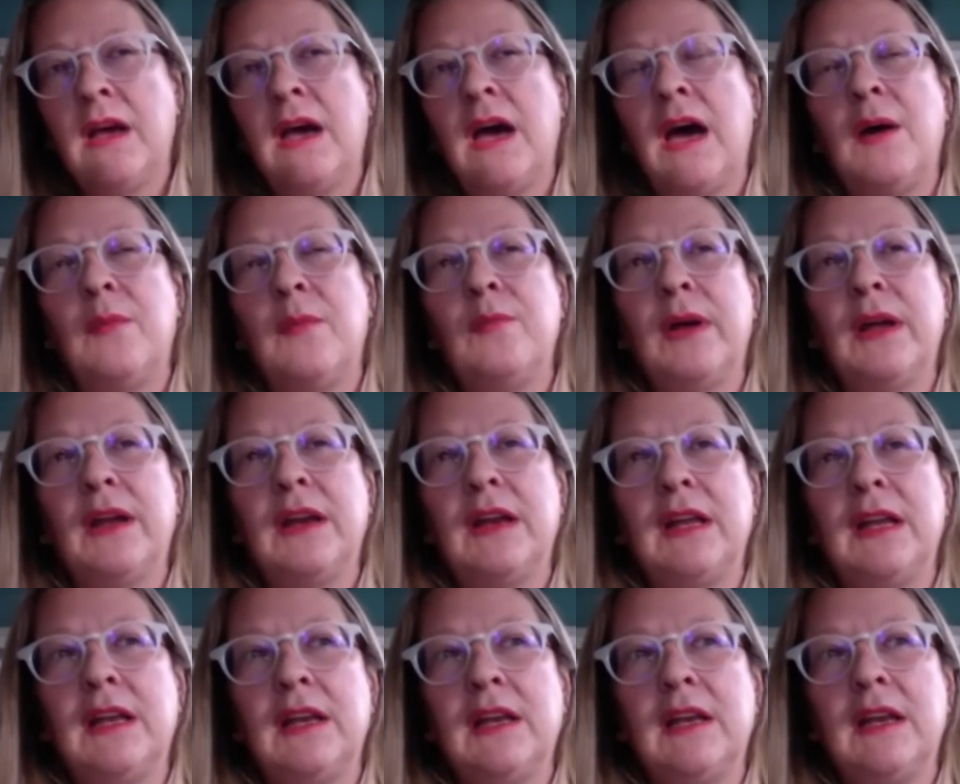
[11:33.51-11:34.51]
But
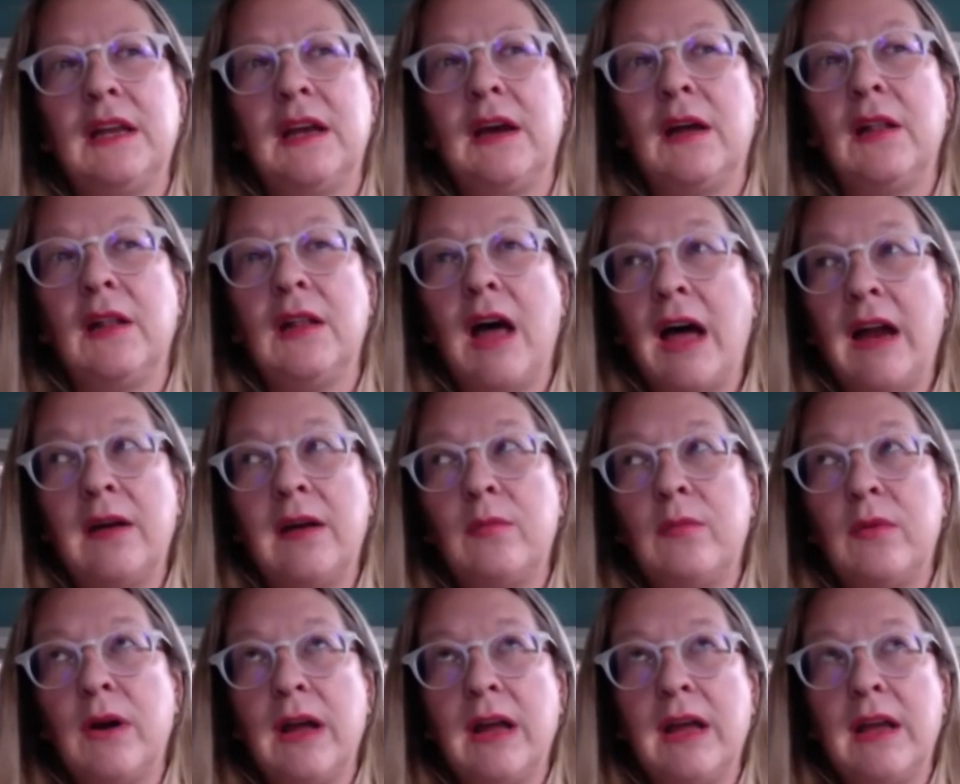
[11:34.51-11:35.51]
in a lot of
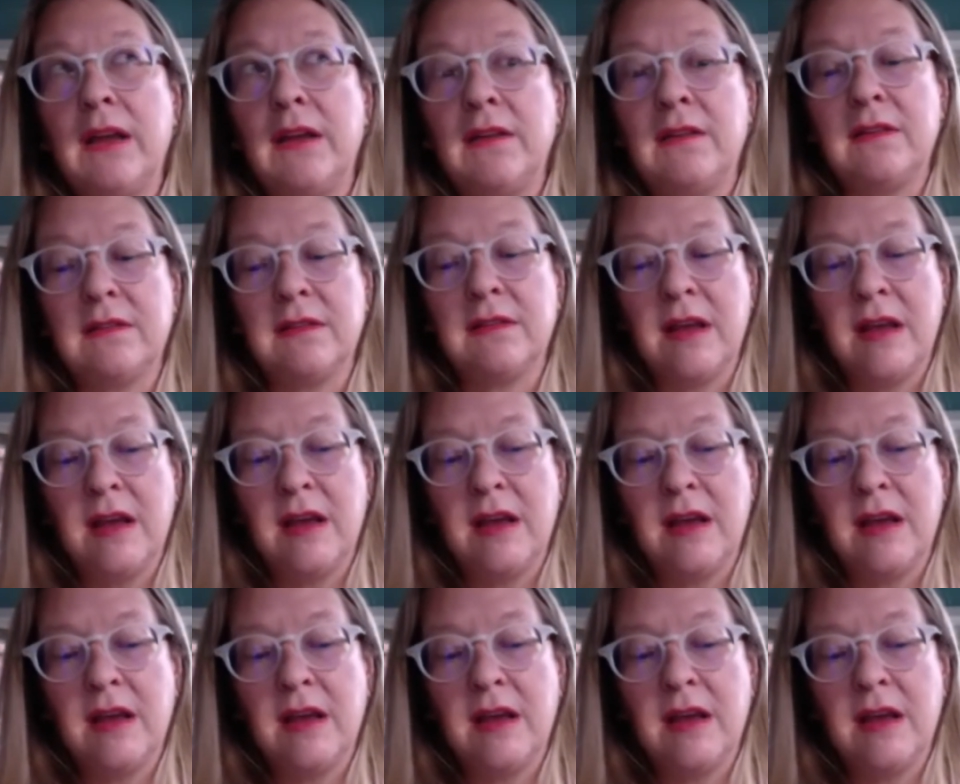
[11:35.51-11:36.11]
ways,